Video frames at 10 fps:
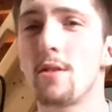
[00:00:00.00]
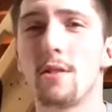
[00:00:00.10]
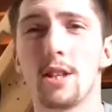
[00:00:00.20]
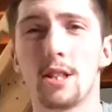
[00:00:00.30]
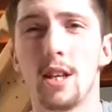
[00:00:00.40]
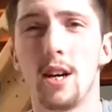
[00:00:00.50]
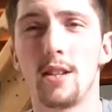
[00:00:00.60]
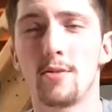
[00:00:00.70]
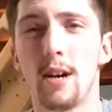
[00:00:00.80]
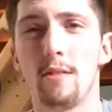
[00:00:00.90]
This
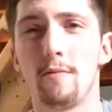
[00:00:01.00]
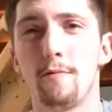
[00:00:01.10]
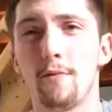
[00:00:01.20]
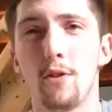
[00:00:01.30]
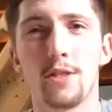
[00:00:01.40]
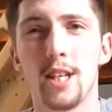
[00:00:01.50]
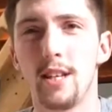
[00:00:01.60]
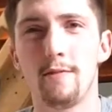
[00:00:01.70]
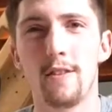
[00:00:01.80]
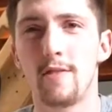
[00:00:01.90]
is around $13
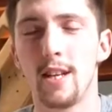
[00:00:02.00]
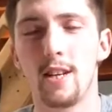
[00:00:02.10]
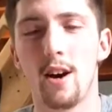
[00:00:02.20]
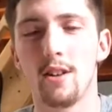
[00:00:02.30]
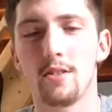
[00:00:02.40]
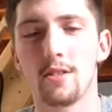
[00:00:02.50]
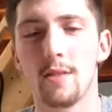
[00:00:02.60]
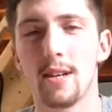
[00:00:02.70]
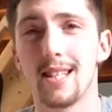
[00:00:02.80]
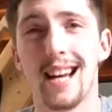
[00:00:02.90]
to $15,
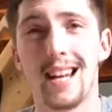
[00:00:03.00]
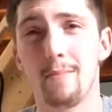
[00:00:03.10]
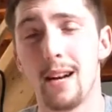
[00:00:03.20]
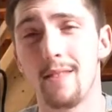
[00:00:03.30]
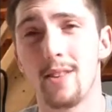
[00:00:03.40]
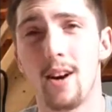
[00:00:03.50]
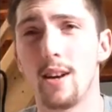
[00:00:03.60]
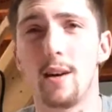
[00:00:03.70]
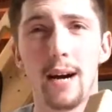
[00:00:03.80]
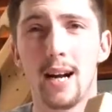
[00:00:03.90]
something like that. It might have gone
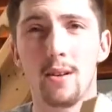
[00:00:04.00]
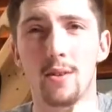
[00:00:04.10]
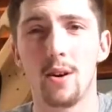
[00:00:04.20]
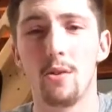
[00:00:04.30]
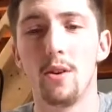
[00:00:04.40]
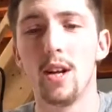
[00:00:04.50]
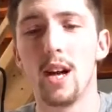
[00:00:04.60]
up, I don't know.